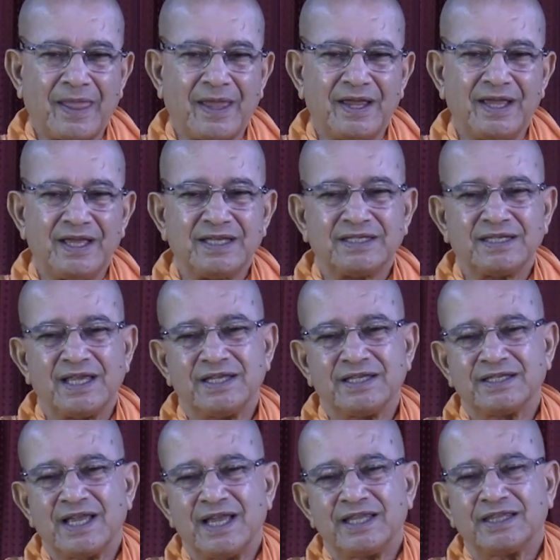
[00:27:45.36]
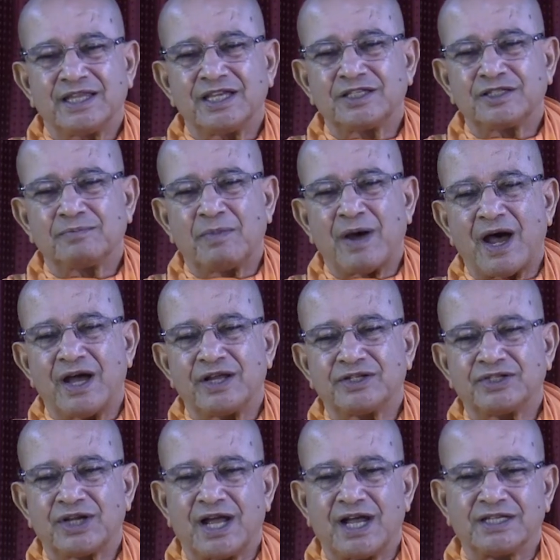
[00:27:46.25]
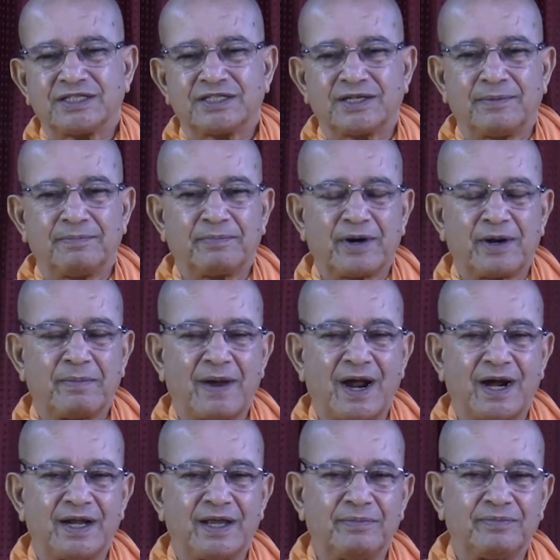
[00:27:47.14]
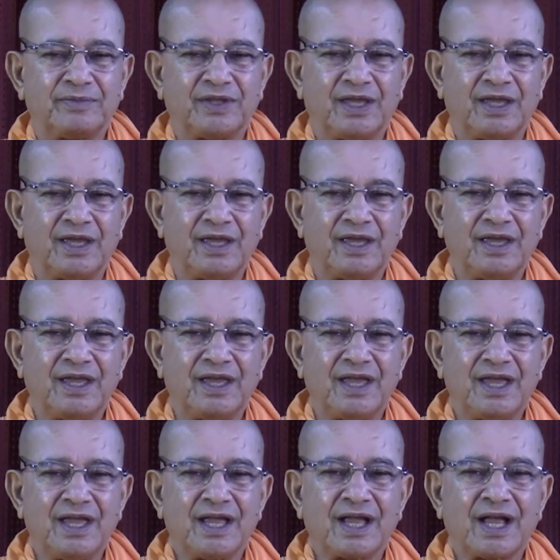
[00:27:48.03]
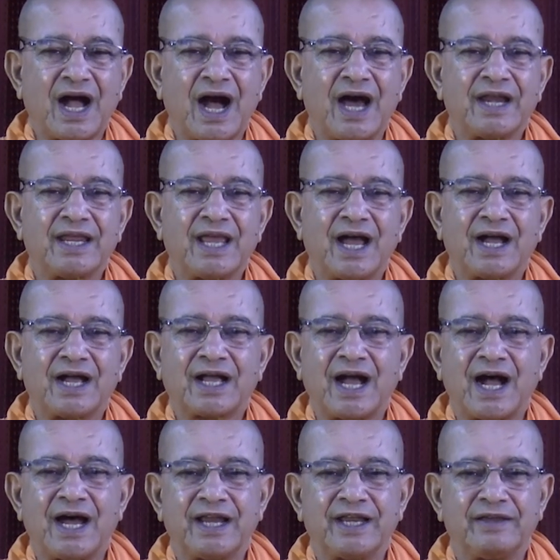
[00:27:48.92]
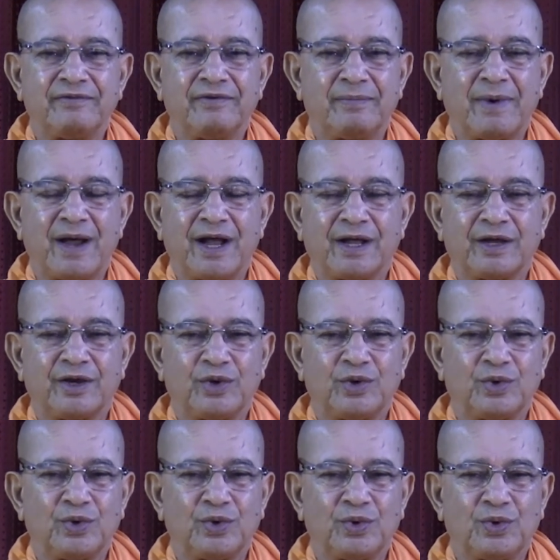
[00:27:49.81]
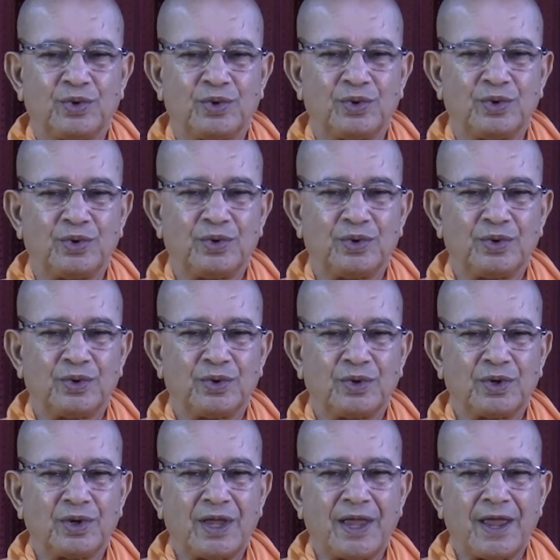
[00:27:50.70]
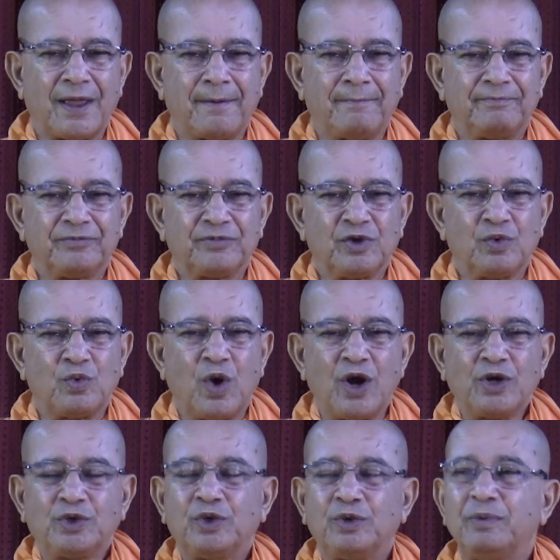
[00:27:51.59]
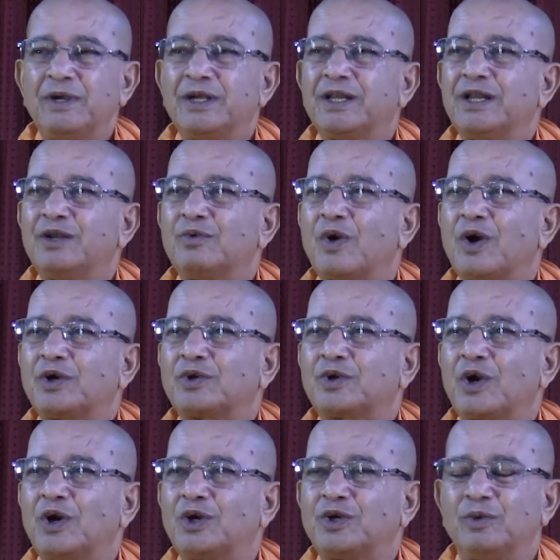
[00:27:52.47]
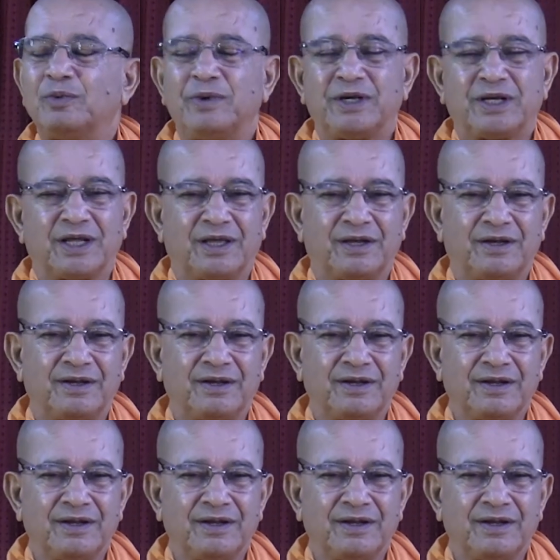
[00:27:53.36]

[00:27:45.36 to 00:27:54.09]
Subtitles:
He says, Tasma Shastram Pramanam Te Karya Karya Vibhagayoho. What to be done, what not to be done.